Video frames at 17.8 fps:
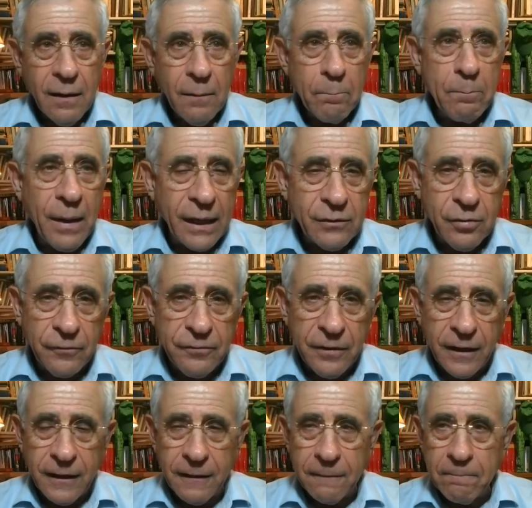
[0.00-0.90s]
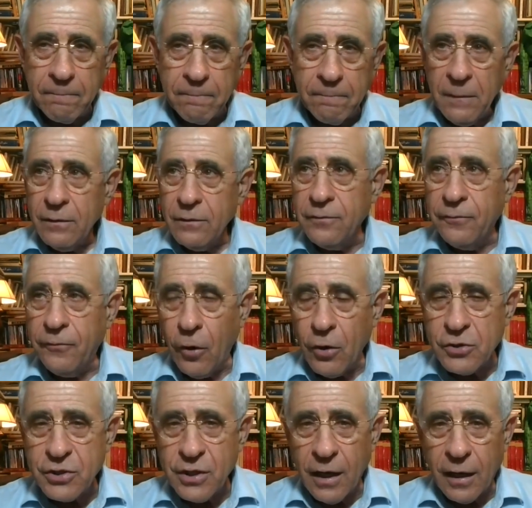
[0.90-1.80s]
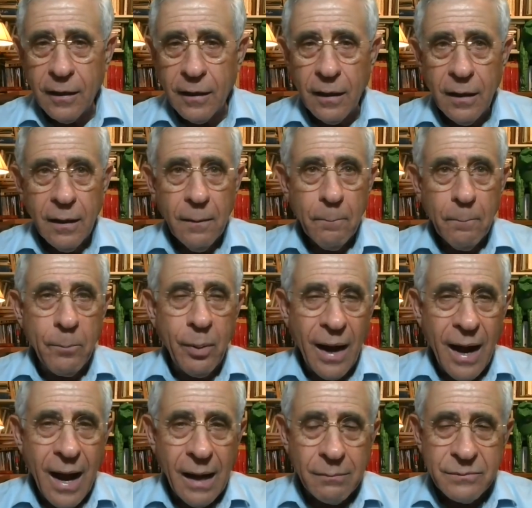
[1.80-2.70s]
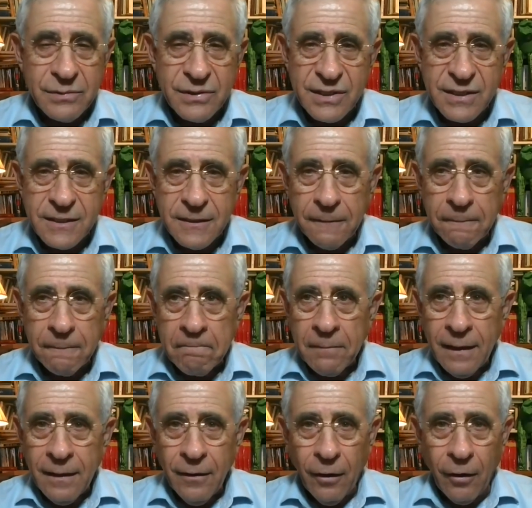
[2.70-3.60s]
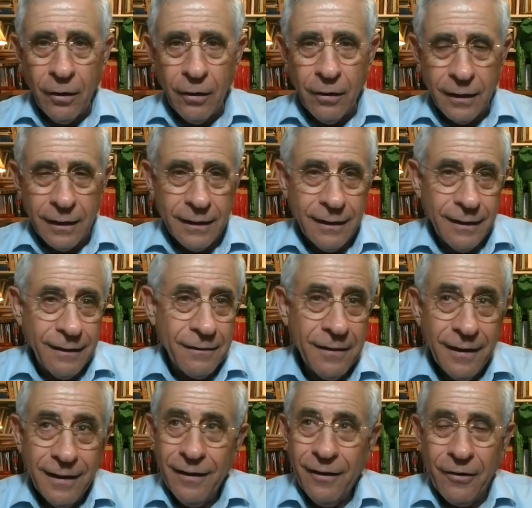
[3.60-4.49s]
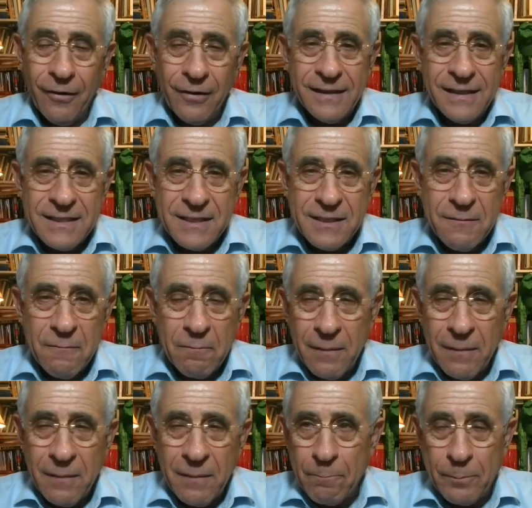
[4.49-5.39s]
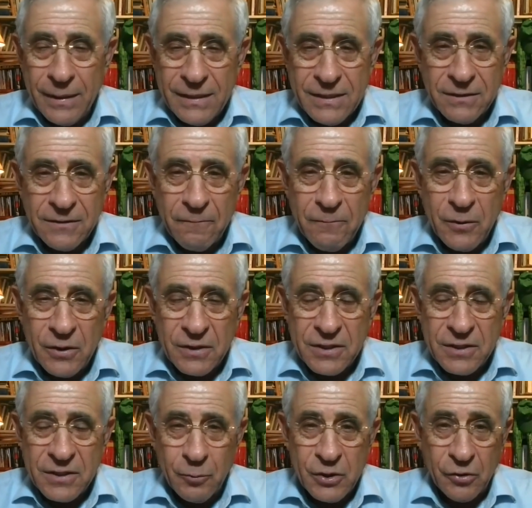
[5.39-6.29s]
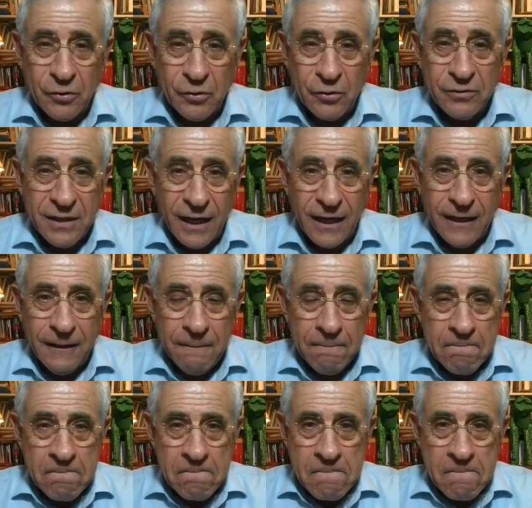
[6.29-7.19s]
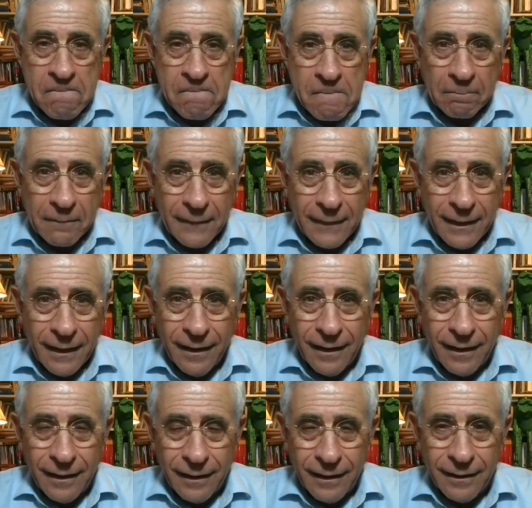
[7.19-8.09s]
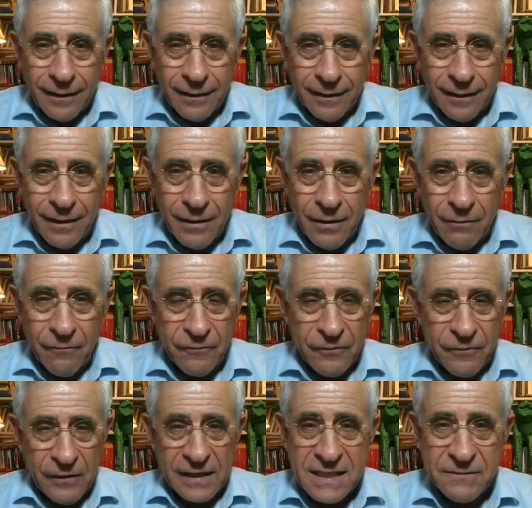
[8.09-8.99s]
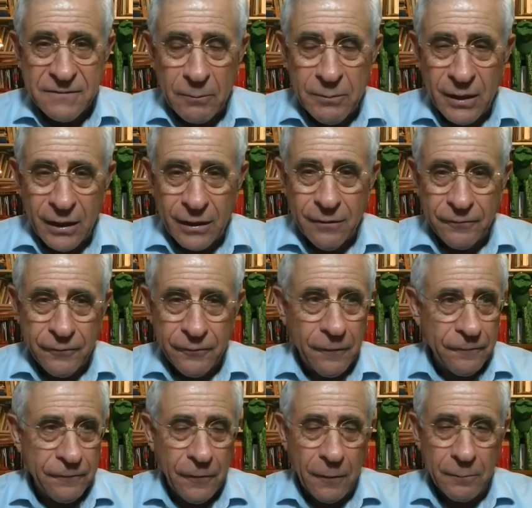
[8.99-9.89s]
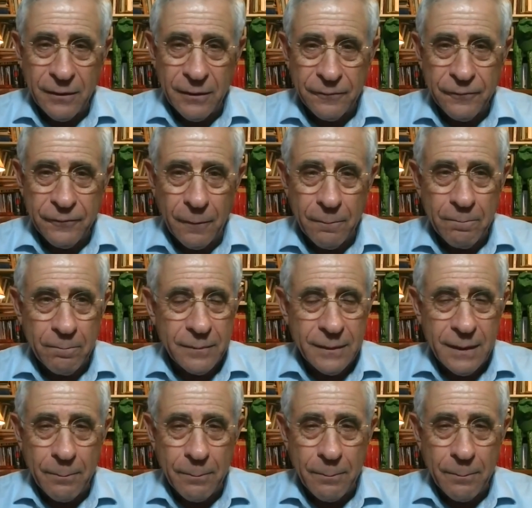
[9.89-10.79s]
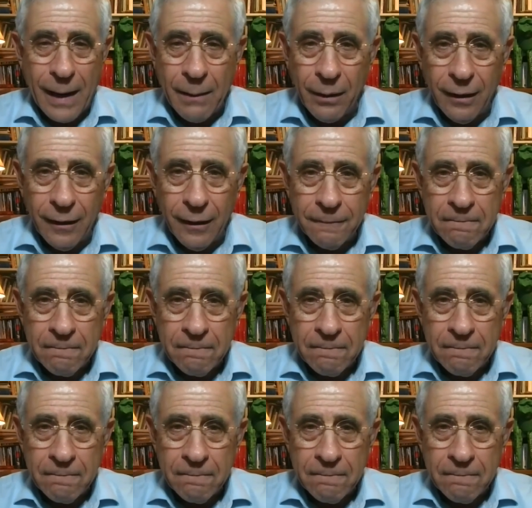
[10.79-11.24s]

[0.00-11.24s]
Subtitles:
Beethoven, Dvorak, Brahms, all these pieces of music which contain verses from the Bible.